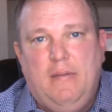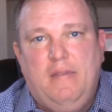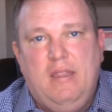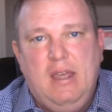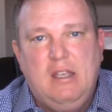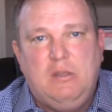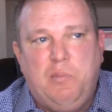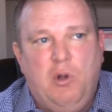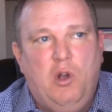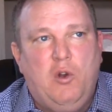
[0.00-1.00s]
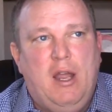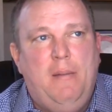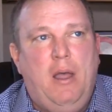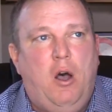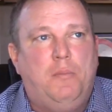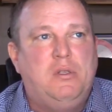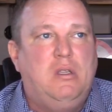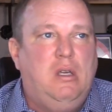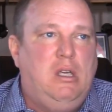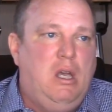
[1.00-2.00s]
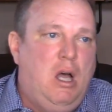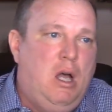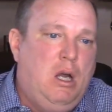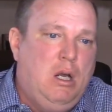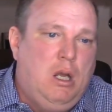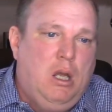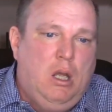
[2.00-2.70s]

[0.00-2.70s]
This program helps the young,